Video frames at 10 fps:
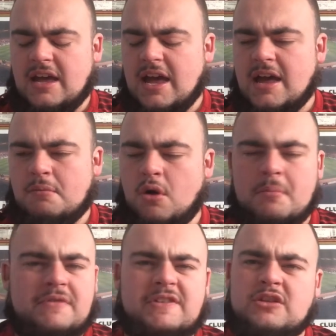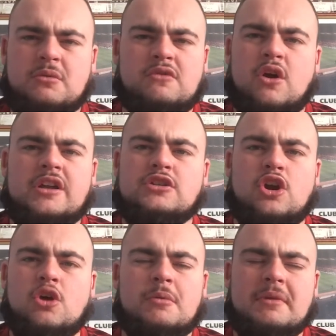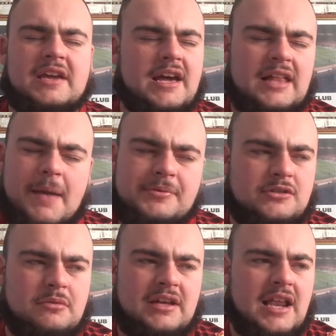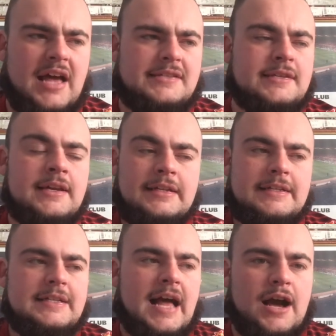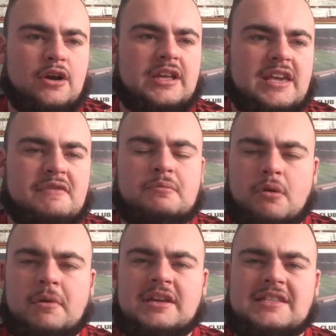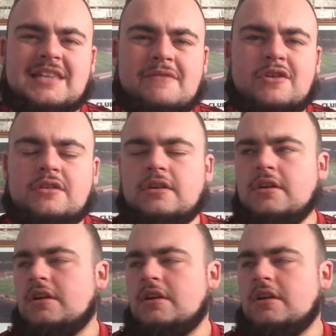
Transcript: What a midfielder we've got in John Obi Mikel. Absolutely class. I'm going to give him probably a 7.